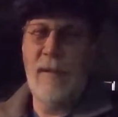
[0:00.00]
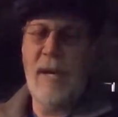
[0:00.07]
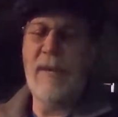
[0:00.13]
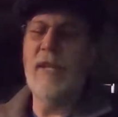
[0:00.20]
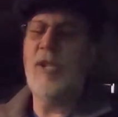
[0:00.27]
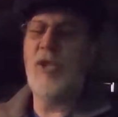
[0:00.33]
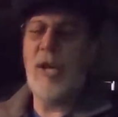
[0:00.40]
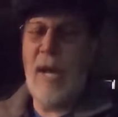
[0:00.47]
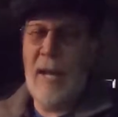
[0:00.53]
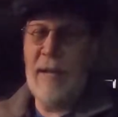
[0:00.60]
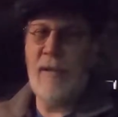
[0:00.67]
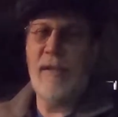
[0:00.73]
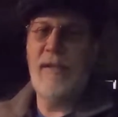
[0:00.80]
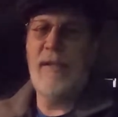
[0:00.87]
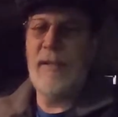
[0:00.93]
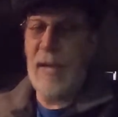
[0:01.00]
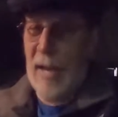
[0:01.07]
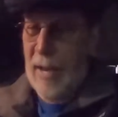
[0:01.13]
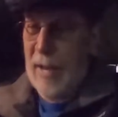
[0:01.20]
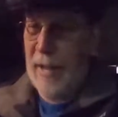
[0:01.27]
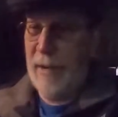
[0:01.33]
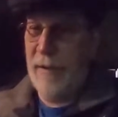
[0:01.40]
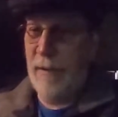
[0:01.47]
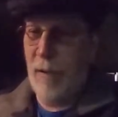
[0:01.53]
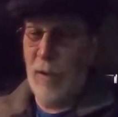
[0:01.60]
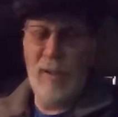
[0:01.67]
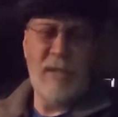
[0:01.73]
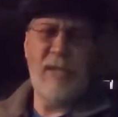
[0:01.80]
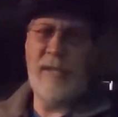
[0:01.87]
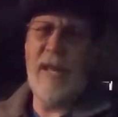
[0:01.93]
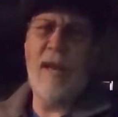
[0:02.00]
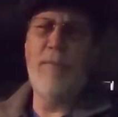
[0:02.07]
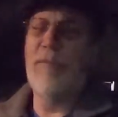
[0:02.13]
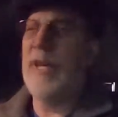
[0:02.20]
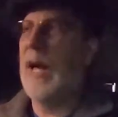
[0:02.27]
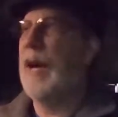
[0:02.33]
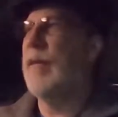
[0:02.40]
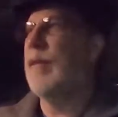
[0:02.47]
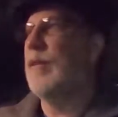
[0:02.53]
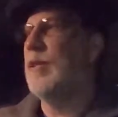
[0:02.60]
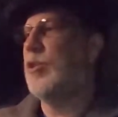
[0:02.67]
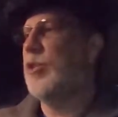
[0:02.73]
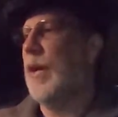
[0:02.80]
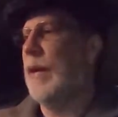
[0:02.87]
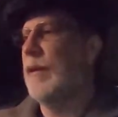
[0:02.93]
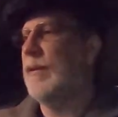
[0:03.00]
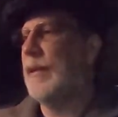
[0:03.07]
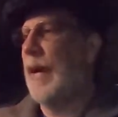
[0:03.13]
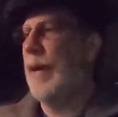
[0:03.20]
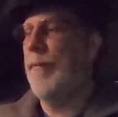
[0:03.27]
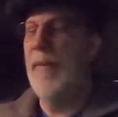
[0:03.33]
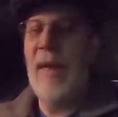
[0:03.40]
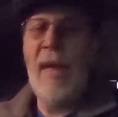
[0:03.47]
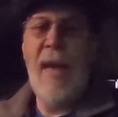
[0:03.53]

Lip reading: And the child died, or at least they imply that the child died.